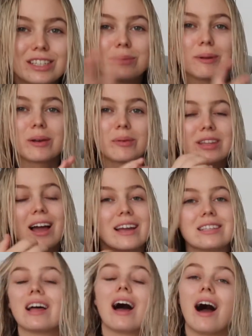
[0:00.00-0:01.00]
she's playing with the
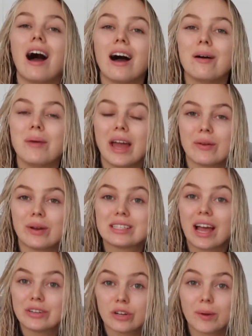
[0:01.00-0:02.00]
ice um anyways
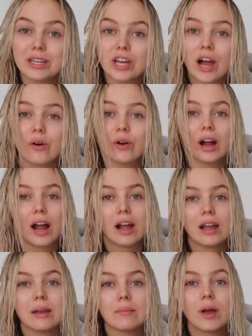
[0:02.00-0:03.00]
i took my shower
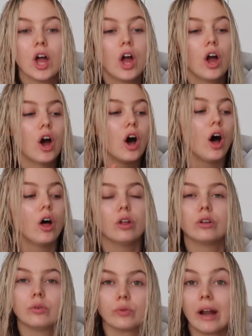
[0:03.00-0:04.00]
i'm
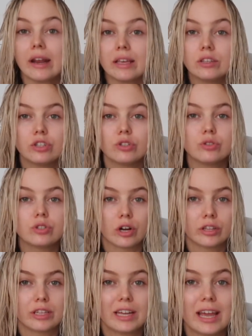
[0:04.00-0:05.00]
all ready to
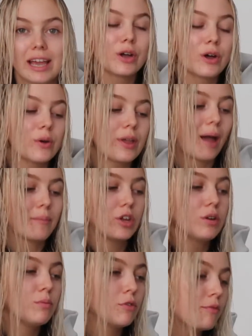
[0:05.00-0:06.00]
start the day so yeah i'm
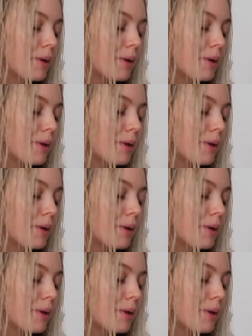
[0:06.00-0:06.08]
gonna move